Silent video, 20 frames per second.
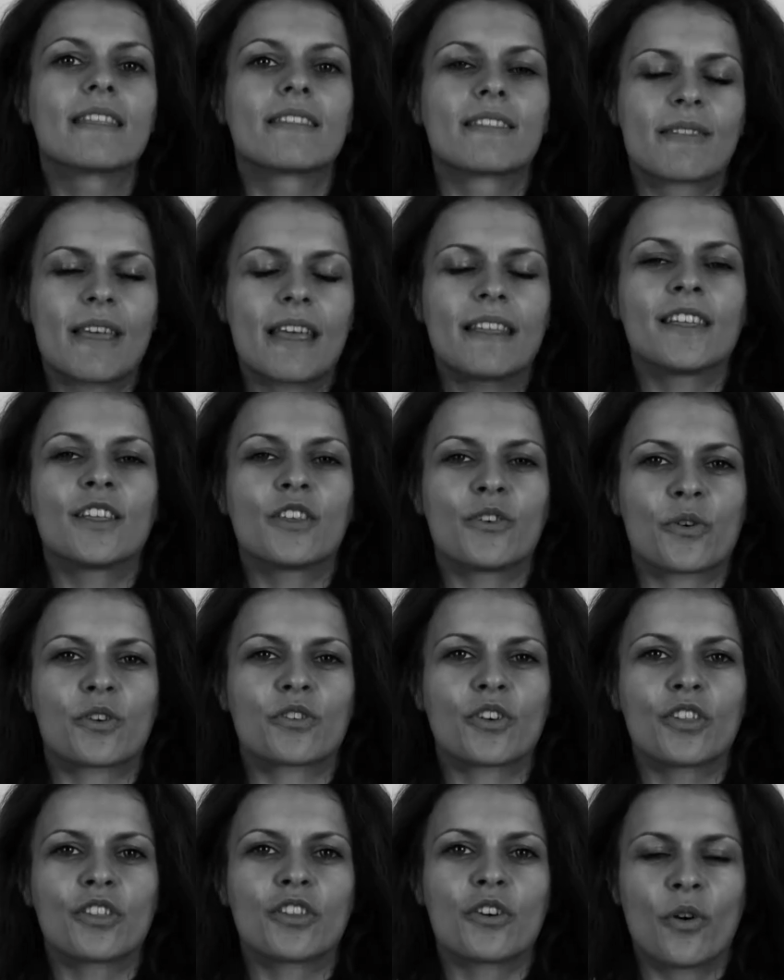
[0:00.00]
think that you're
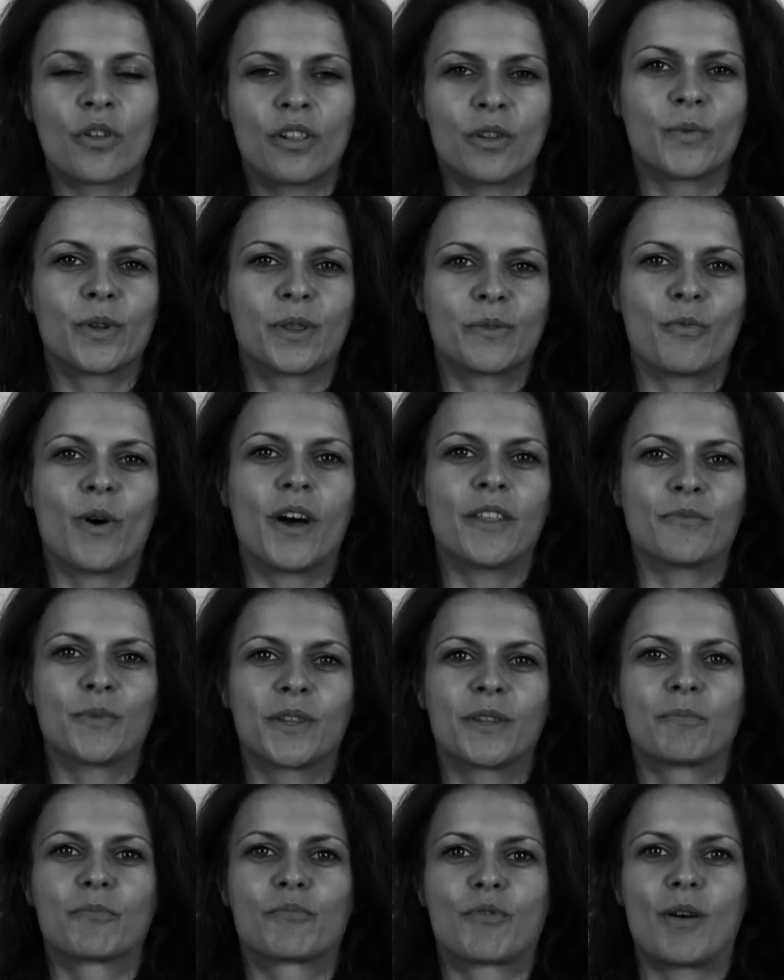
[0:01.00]
not the only one with
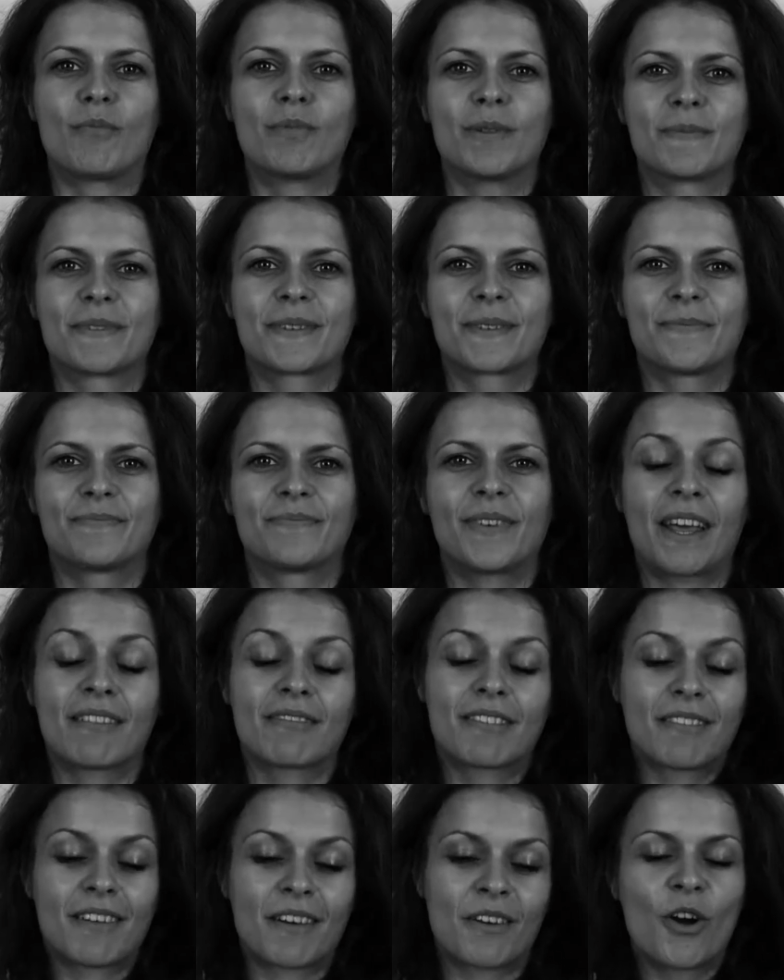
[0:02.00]
the problems and
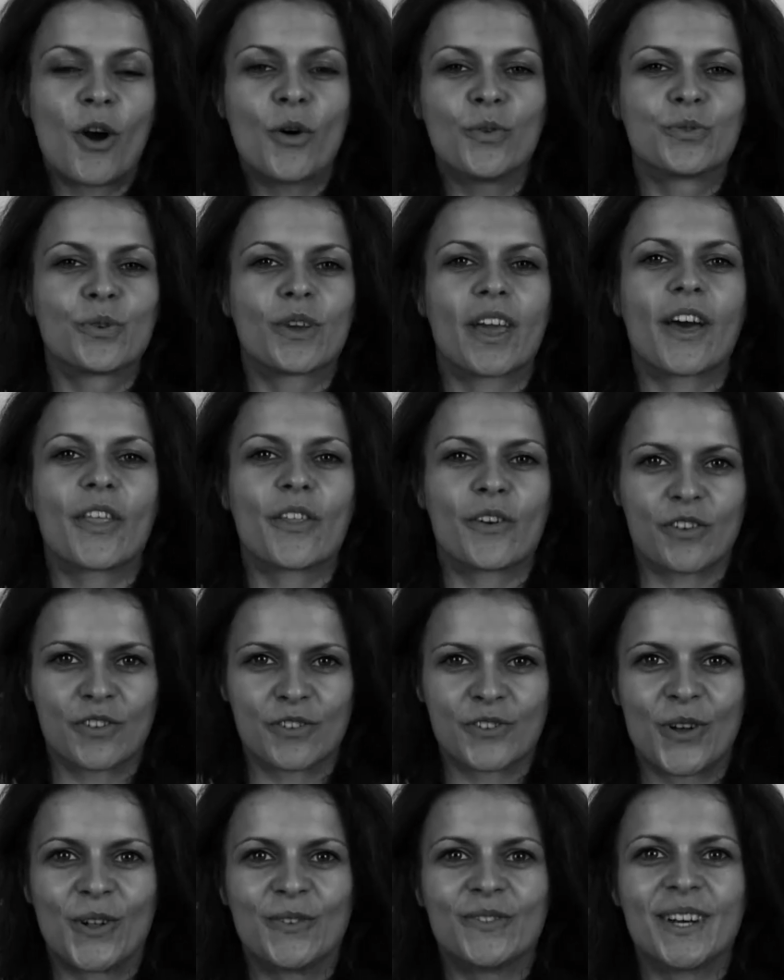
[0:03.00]
go together and
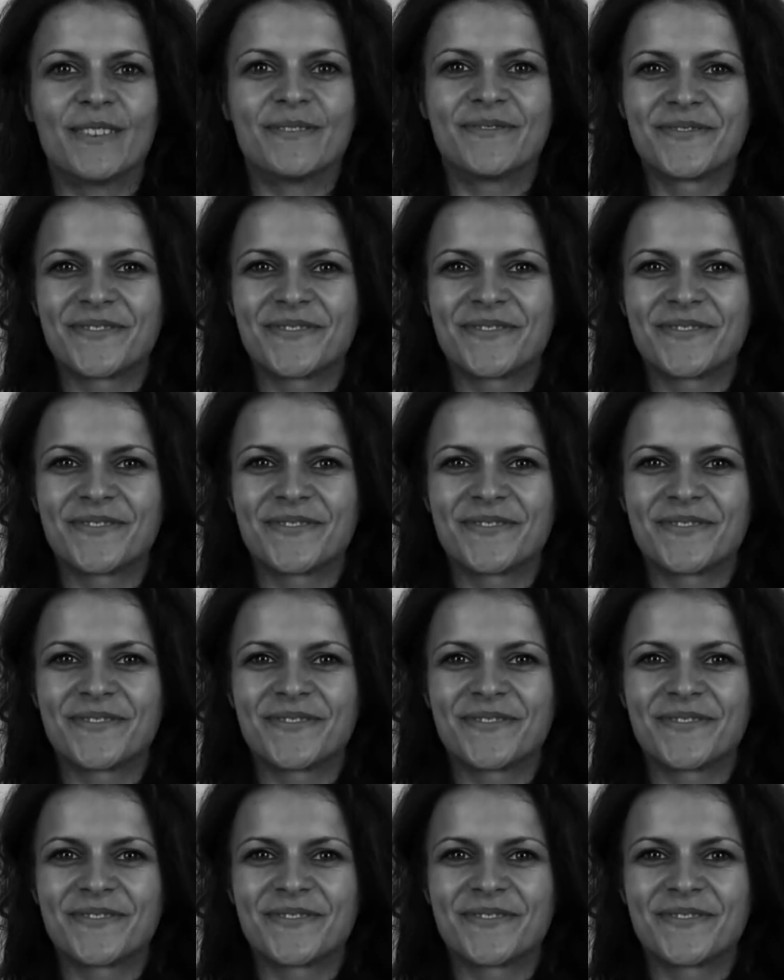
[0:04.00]
solve them.